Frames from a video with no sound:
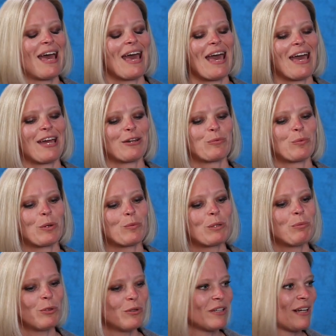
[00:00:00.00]
And when we
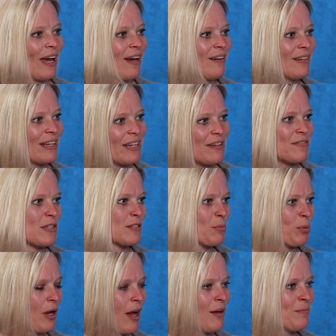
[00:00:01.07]
pull it out, it gives us a
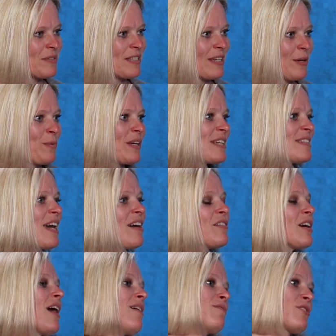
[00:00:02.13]
prompt and we get to have
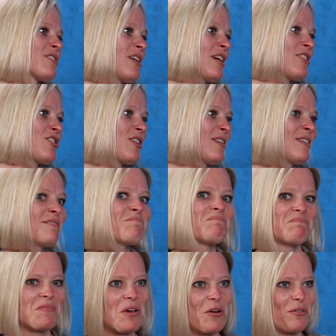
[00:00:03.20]
a conversation
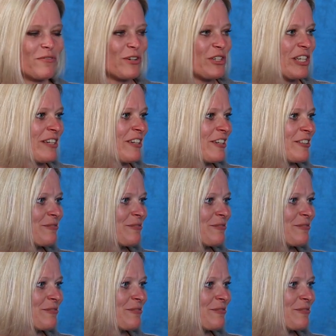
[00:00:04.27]
over dinner.